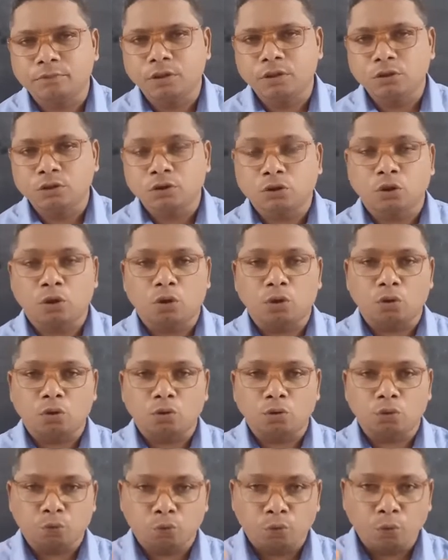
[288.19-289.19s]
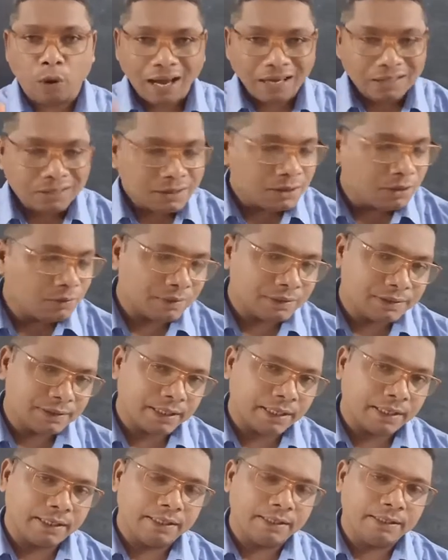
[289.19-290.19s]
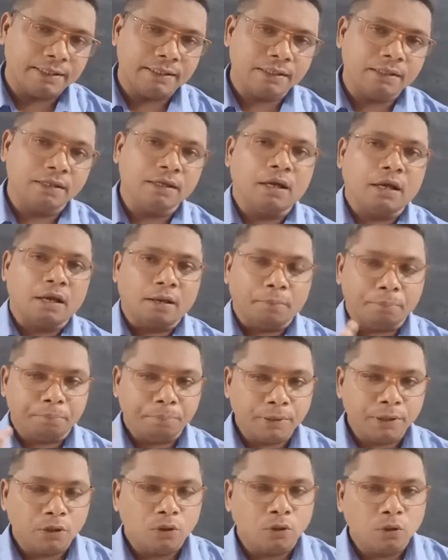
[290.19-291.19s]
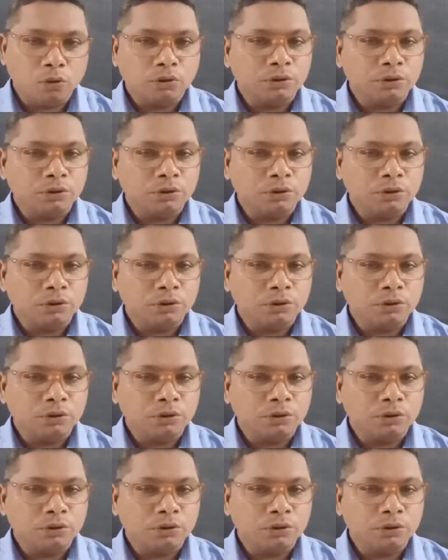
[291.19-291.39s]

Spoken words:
So why she was angry? Because